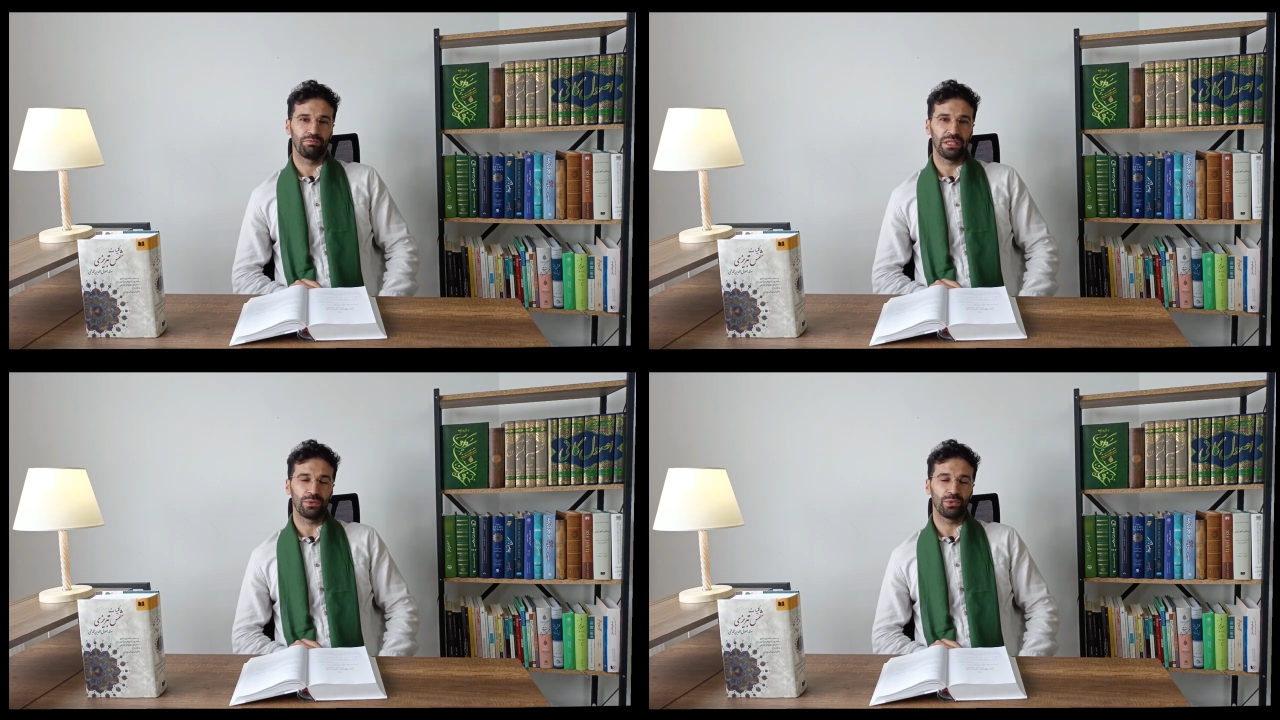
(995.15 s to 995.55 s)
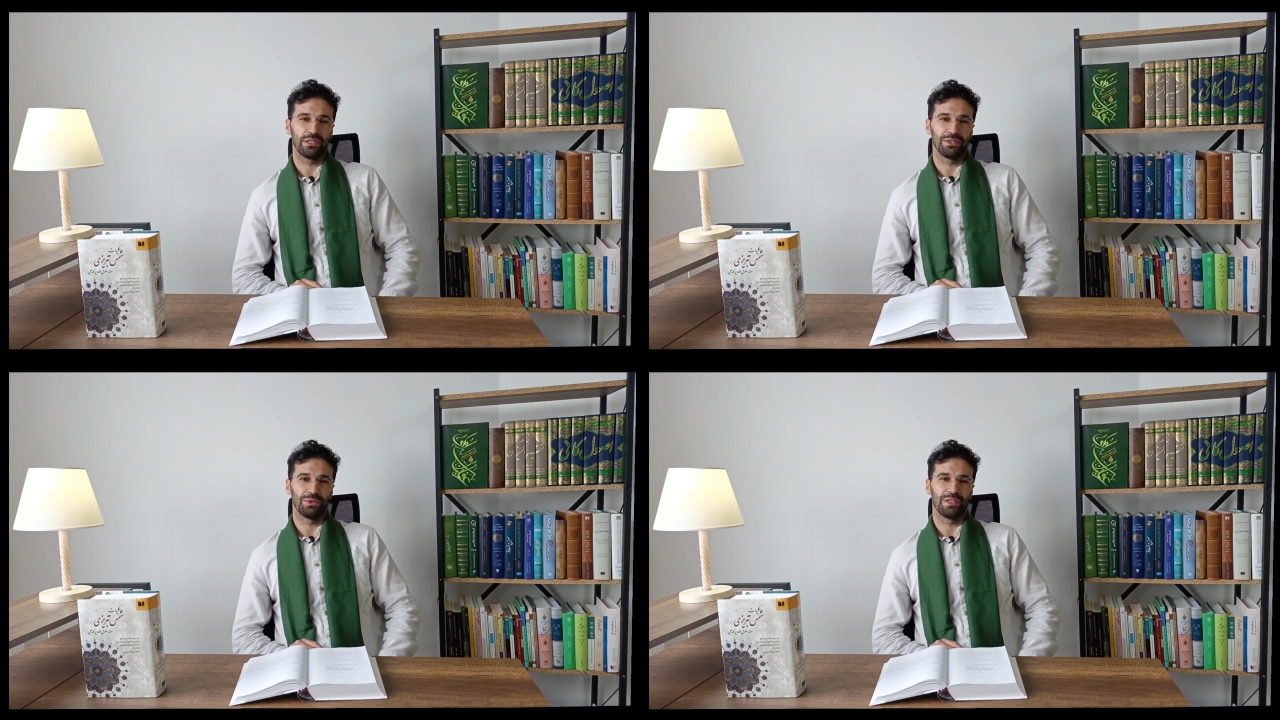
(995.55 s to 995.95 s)
being
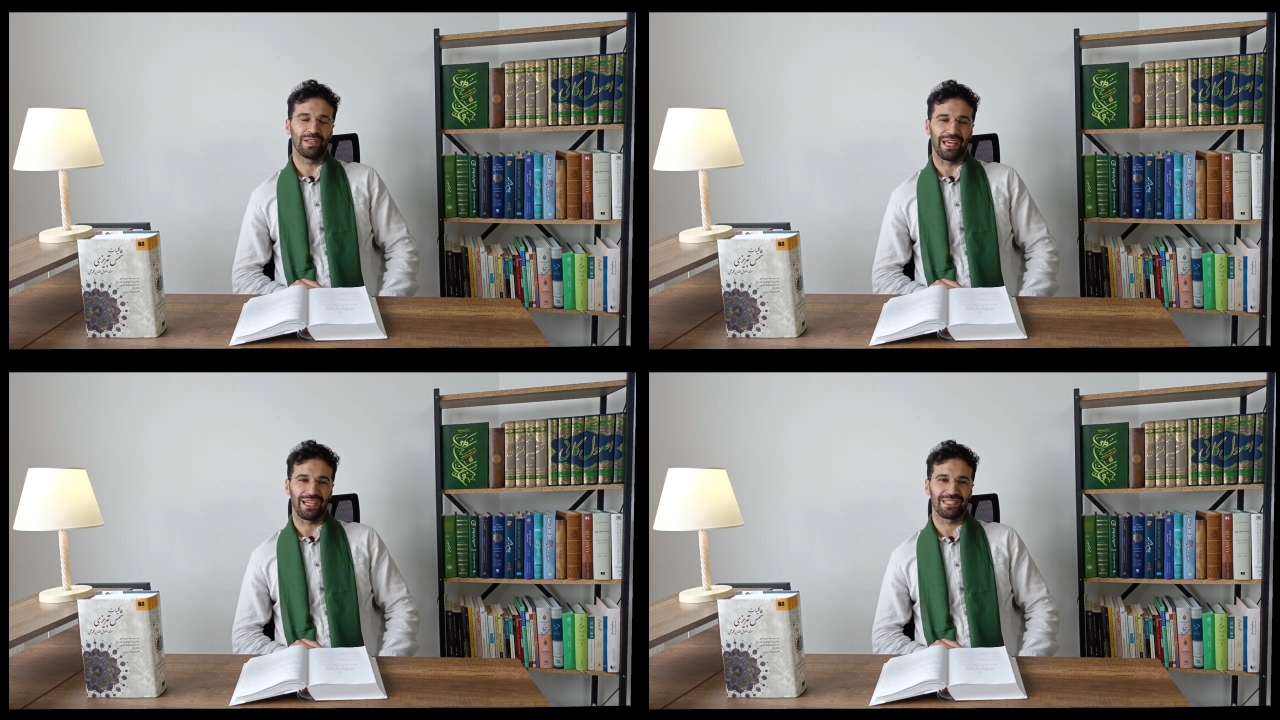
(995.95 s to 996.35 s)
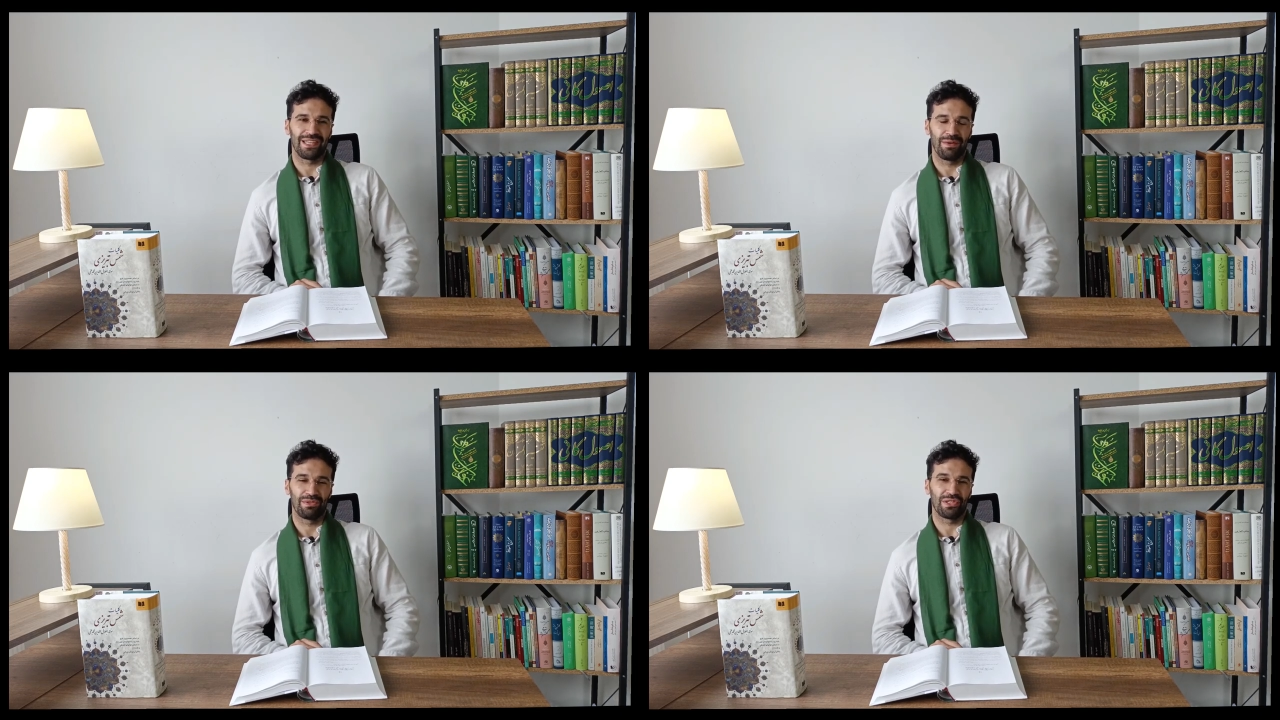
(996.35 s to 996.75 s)
with you in the next
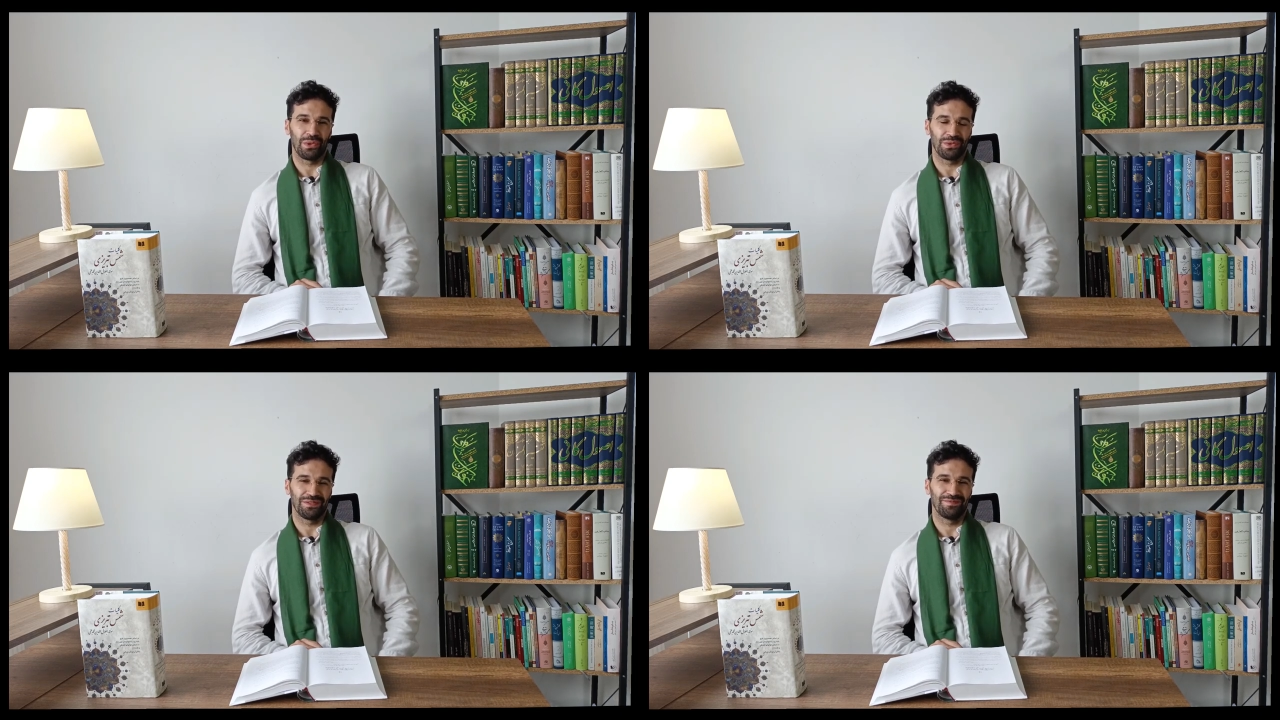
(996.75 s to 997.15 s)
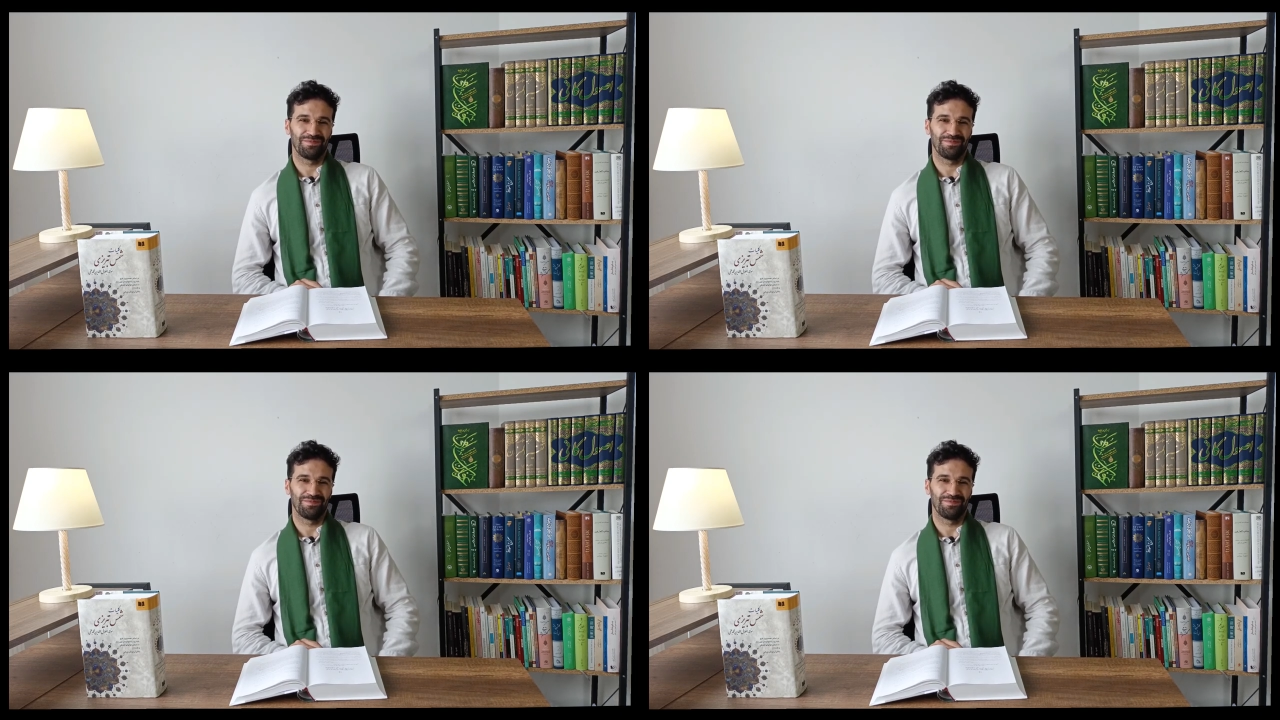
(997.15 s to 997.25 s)
episode.